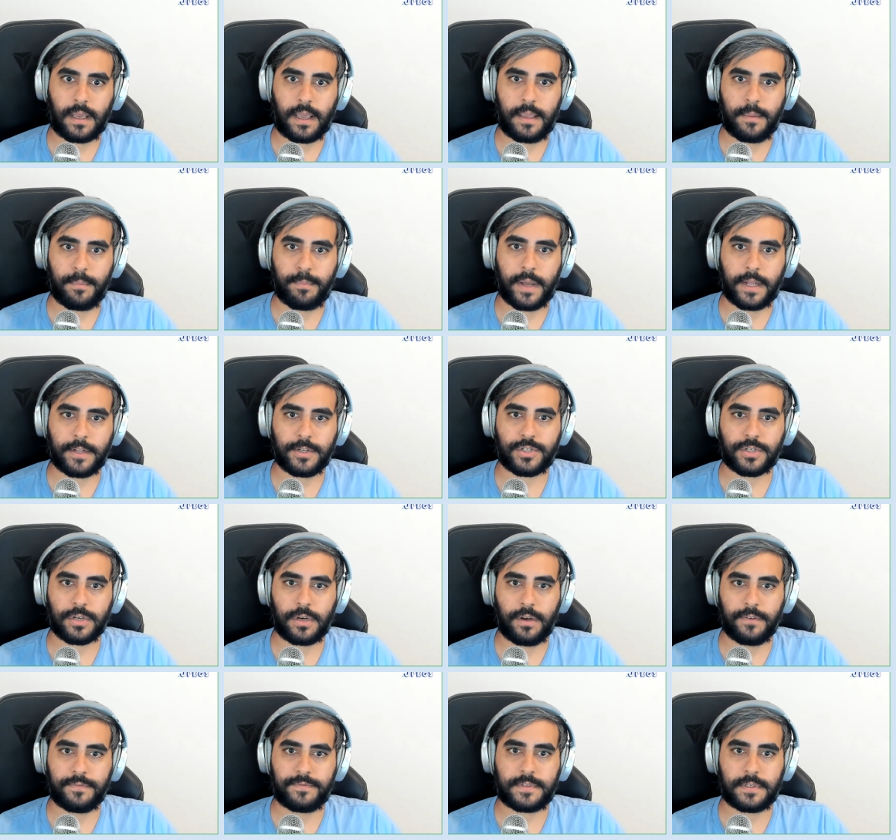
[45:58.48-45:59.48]
a bunch
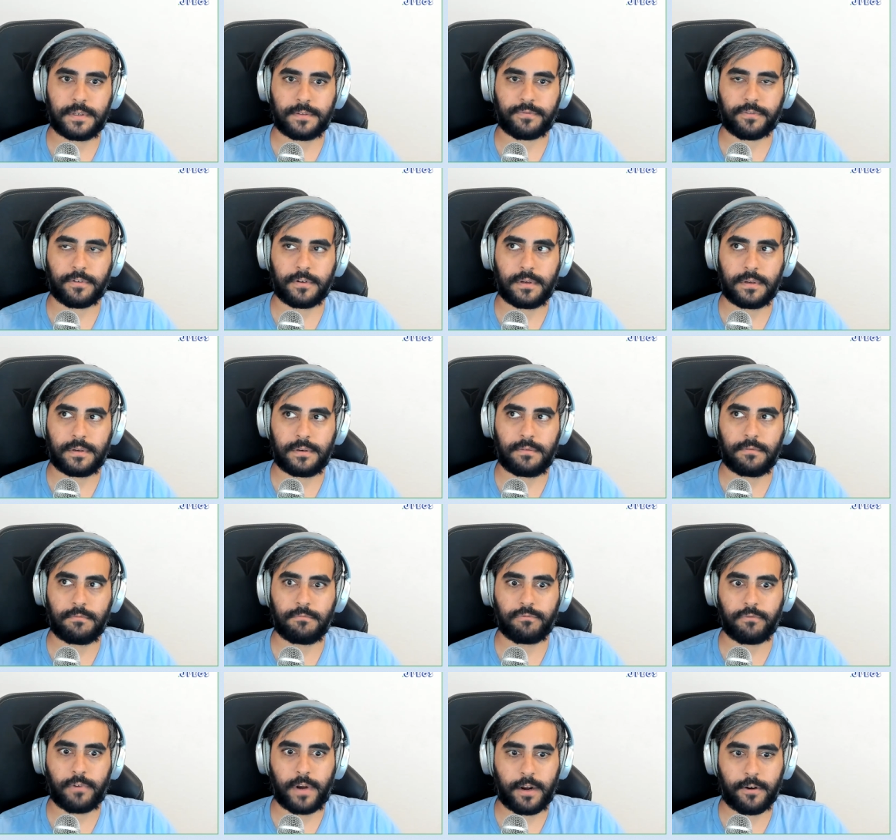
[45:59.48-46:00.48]
of different
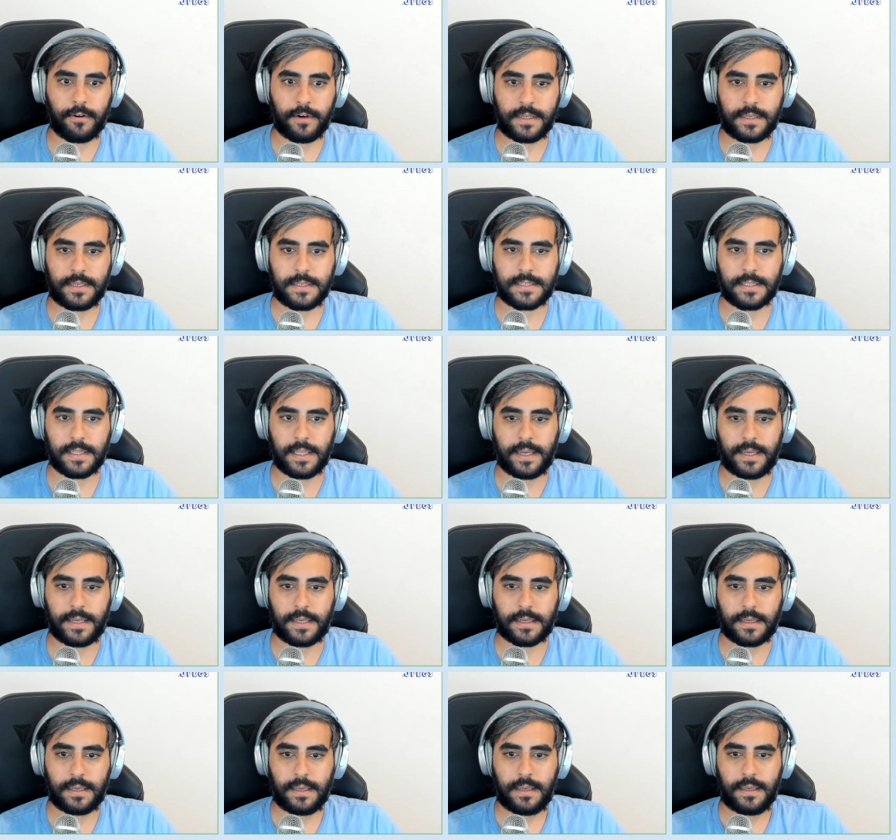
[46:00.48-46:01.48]
rarities.
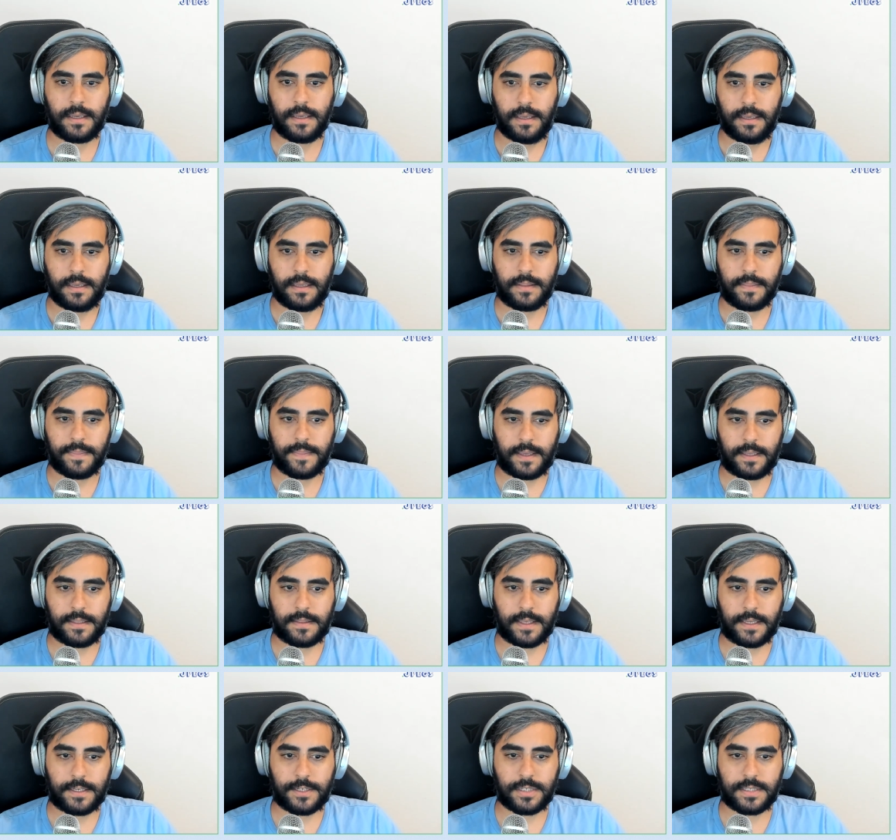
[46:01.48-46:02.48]
Like they
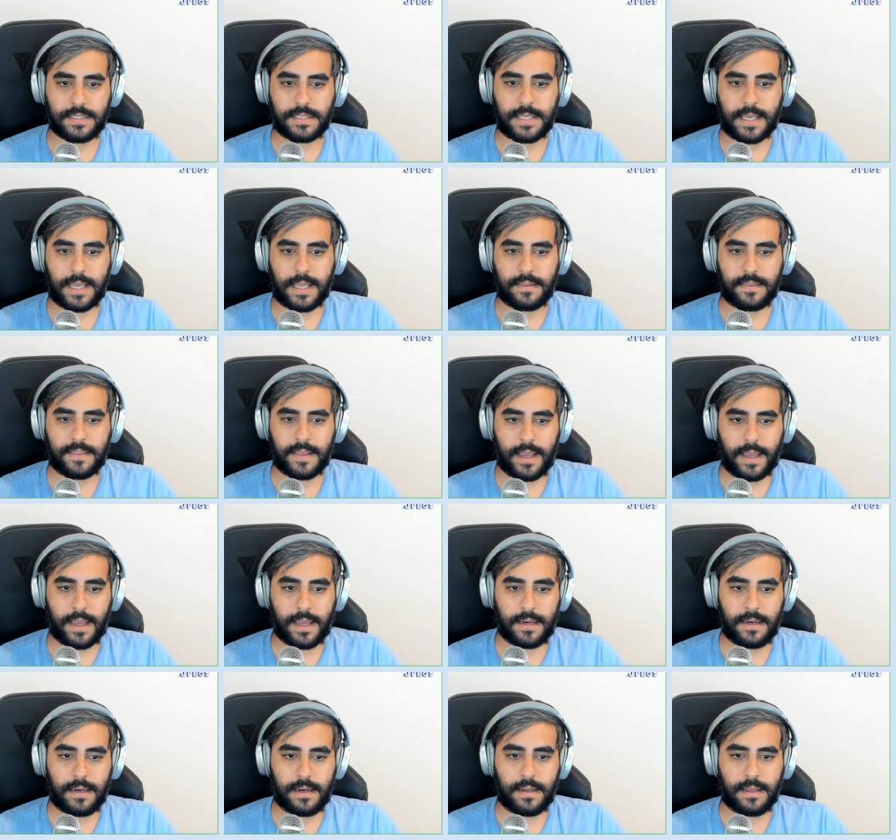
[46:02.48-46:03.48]
they just said
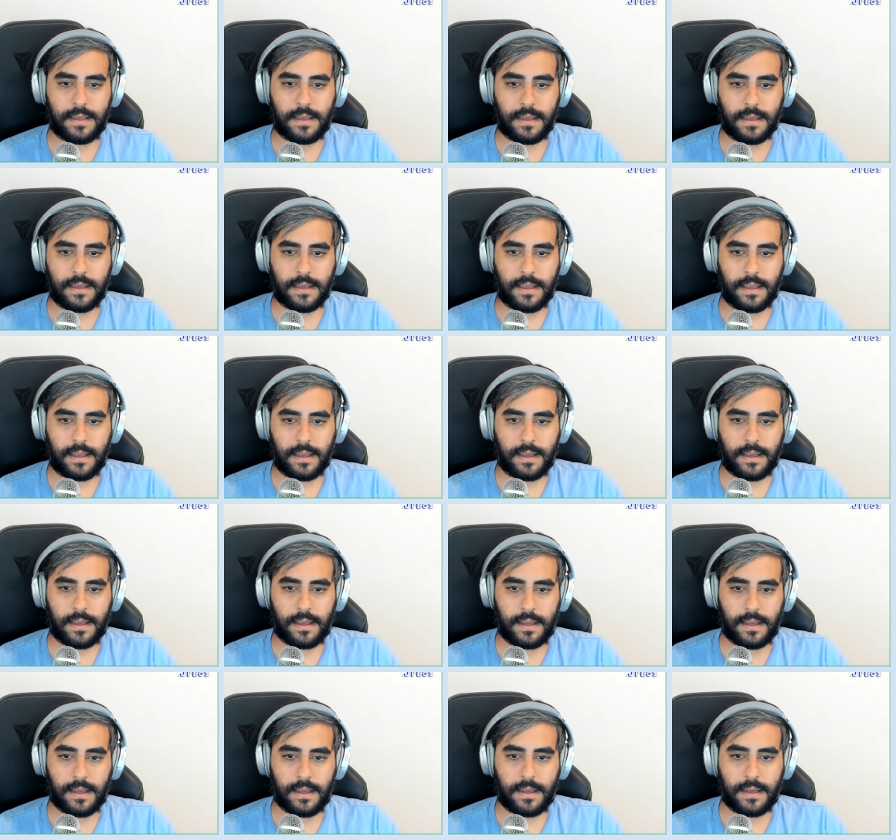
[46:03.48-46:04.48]
that
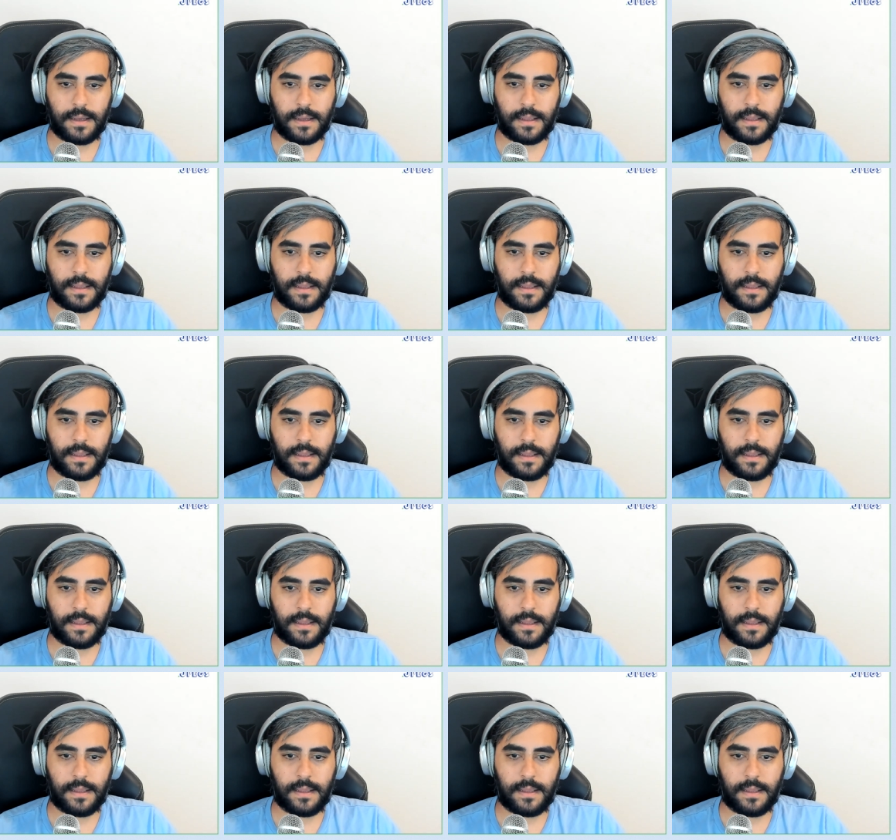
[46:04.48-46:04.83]
uh,